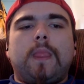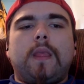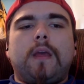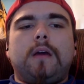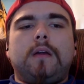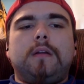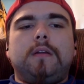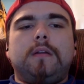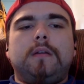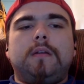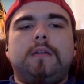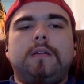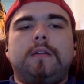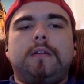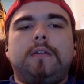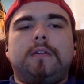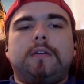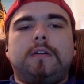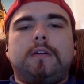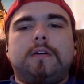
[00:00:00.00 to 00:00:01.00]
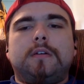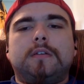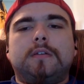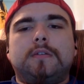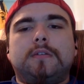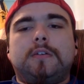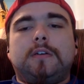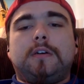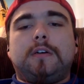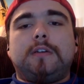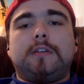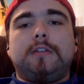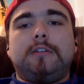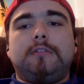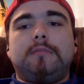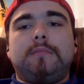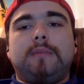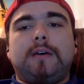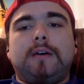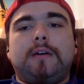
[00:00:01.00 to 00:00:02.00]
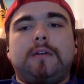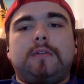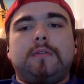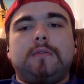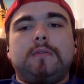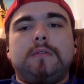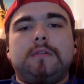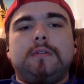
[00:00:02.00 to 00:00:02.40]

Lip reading: Uh, You could also talk to them about